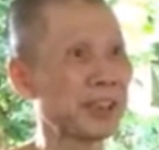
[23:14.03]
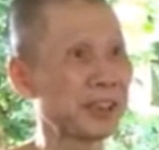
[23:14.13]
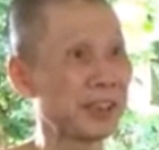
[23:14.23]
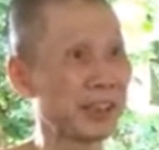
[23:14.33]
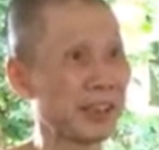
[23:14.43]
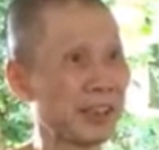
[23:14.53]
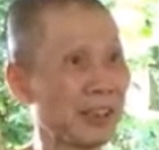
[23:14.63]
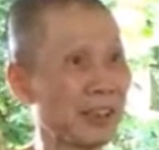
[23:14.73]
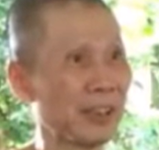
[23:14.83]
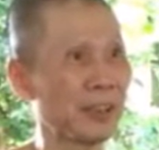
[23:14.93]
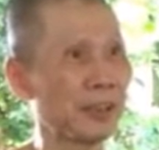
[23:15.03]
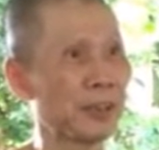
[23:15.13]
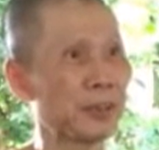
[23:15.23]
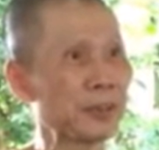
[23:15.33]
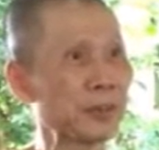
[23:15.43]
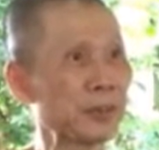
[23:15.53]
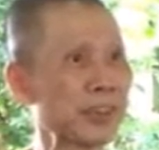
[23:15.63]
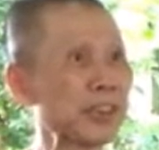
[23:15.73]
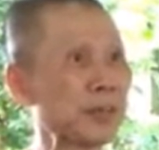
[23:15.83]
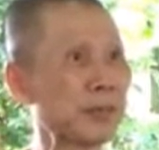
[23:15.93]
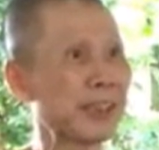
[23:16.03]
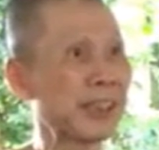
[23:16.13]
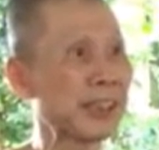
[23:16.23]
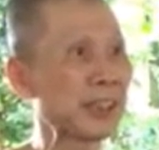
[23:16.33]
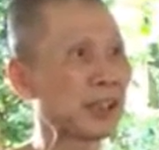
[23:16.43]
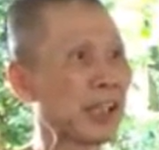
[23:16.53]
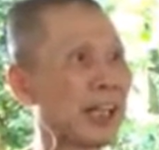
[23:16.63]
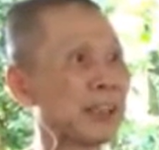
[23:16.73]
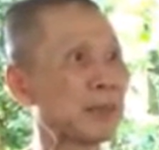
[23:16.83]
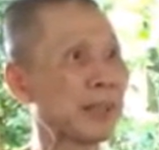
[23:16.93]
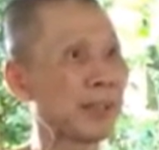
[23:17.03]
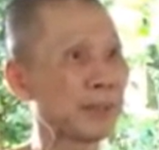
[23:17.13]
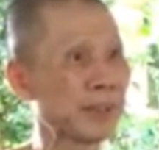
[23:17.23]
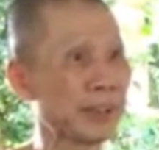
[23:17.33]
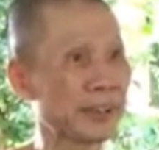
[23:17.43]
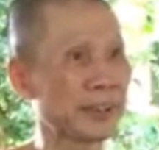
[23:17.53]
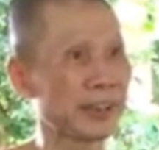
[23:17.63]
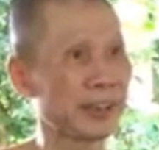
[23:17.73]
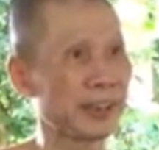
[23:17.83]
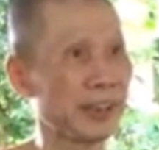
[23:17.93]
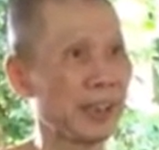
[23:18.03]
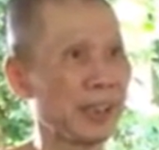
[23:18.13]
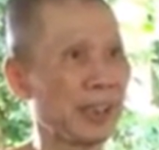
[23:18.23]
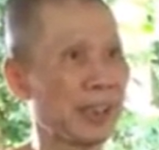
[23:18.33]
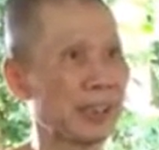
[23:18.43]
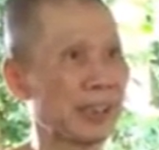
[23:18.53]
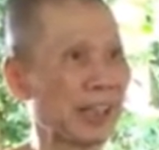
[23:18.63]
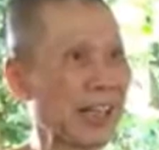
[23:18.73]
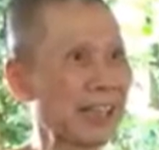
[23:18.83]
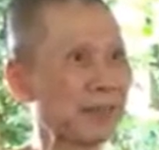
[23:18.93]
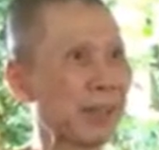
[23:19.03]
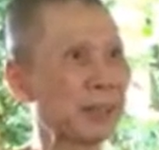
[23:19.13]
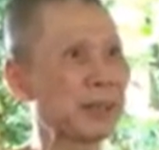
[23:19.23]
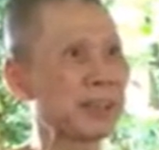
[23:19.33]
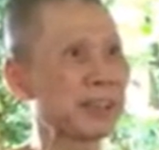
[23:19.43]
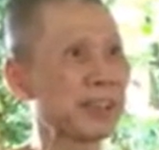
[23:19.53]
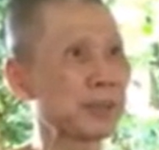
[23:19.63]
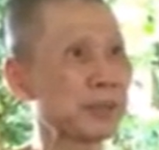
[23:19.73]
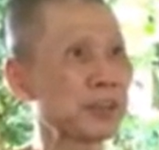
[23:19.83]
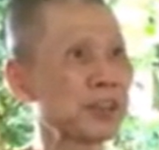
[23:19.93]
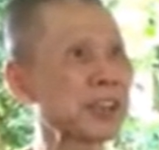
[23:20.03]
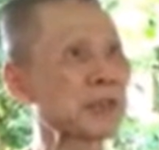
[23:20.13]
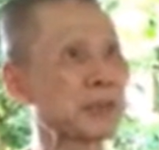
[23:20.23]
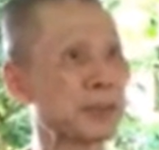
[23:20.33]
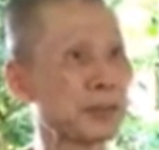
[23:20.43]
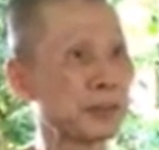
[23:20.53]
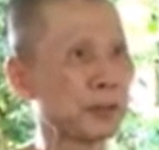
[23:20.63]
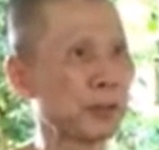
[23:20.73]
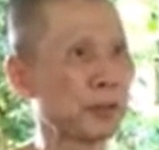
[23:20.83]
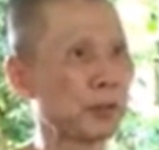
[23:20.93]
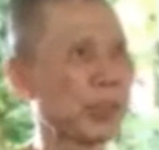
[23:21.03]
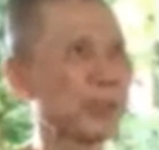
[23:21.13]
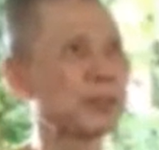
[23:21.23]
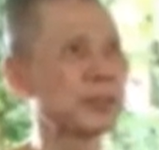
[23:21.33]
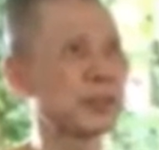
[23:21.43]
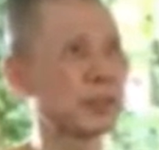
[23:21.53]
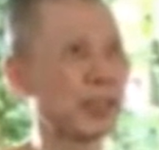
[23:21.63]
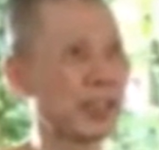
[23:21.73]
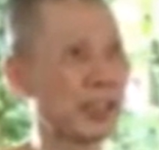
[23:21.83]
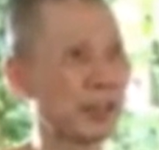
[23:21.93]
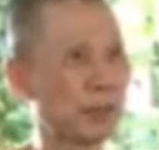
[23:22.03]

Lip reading: to generate a new kind of happiness. The kind of happiness that will stick with you wherever you are, wherever you go.